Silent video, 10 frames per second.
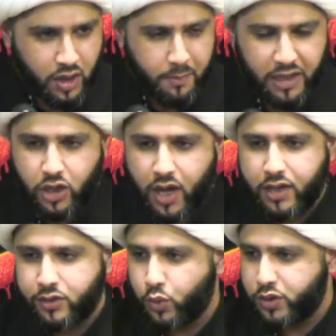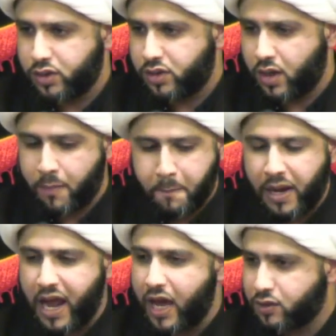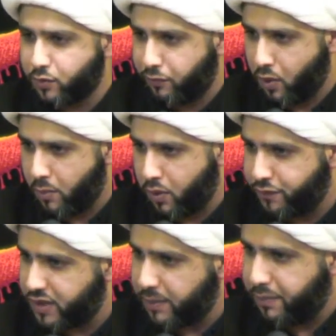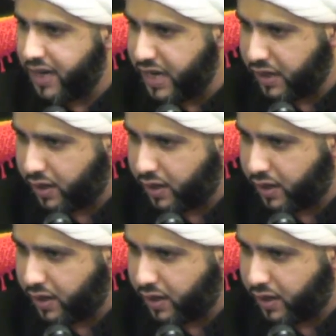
Majalis, which is a platform of tabligh.